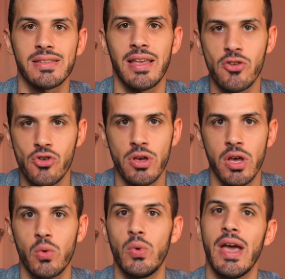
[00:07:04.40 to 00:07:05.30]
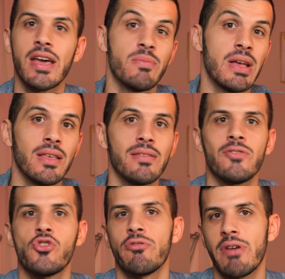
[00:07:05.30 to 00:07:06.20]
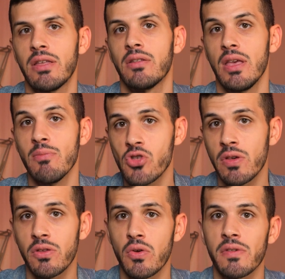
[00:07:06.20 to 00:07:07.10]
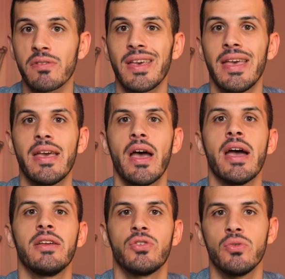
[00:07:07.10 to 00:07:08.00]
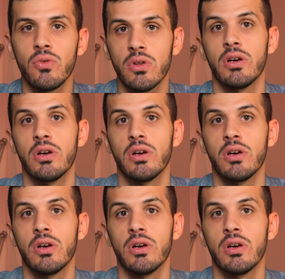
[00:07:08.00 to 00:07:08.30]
stage, we animated the generated images using the AI tool